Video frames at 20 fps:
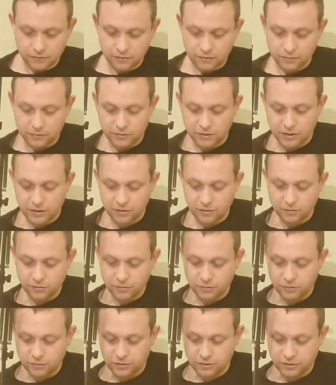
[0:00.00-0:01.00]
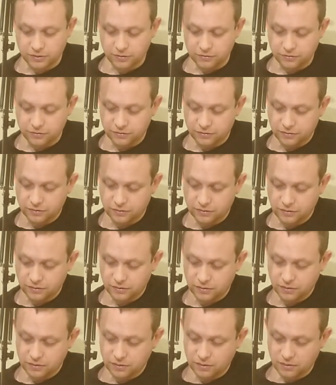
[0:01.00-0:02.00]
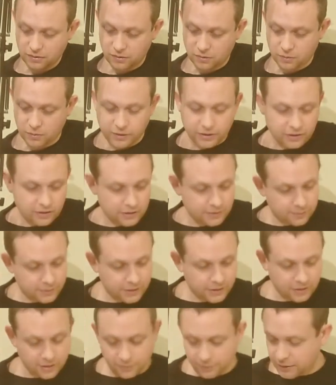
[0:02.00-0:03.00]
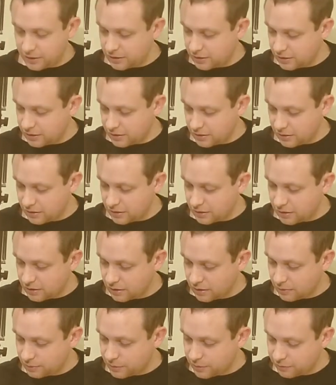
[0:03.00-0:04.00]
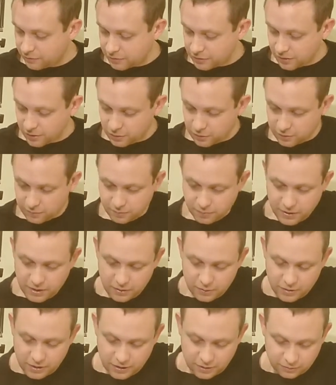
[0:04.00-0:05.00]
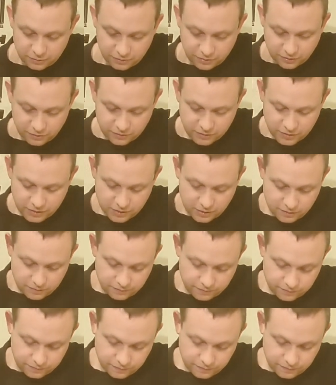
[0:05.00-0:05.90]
So Denethor is quickly becoming a bit of a token powerhouse over there.